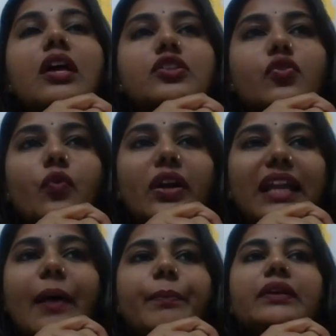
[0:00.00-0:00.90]
So what
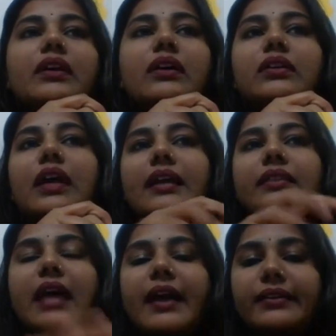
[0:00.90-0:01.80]
happened now?
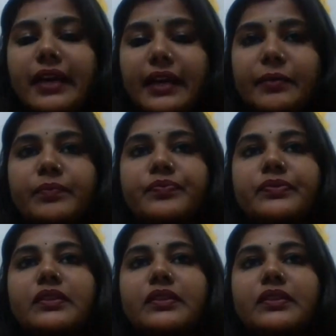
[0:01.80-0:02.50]
At that time,